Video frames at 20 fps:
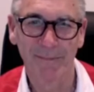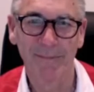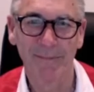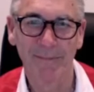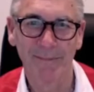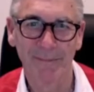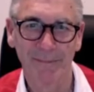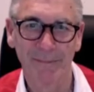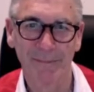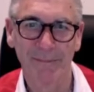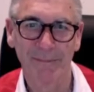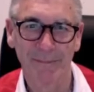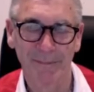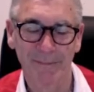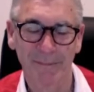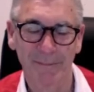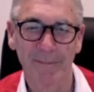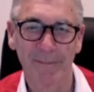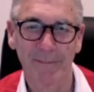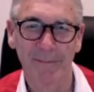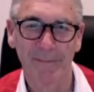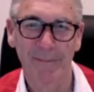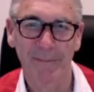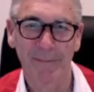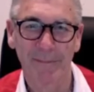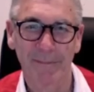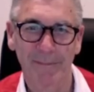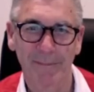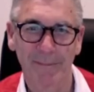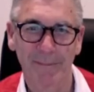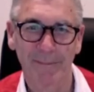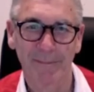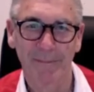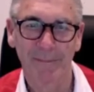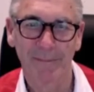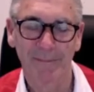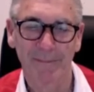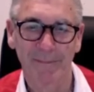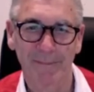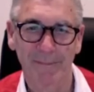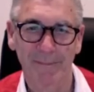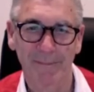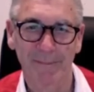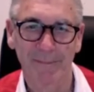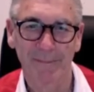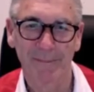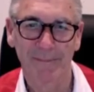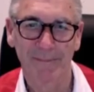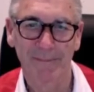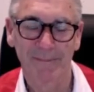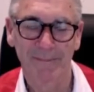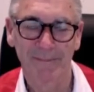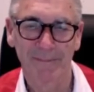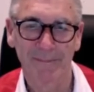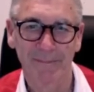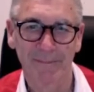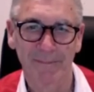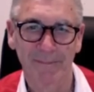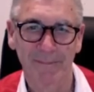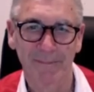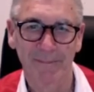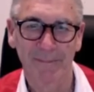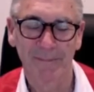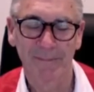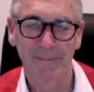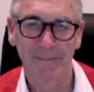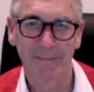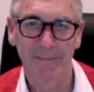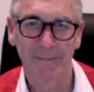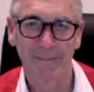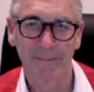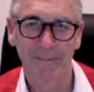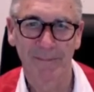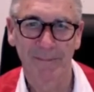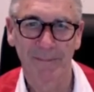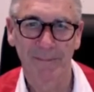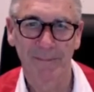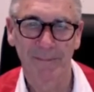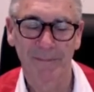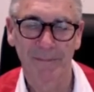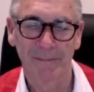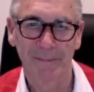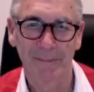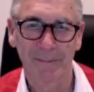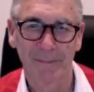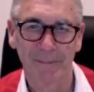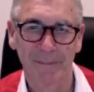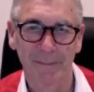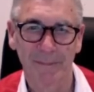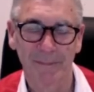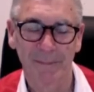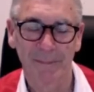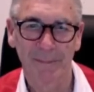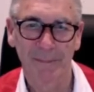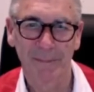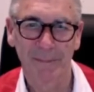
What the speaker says: The person shown says nothing.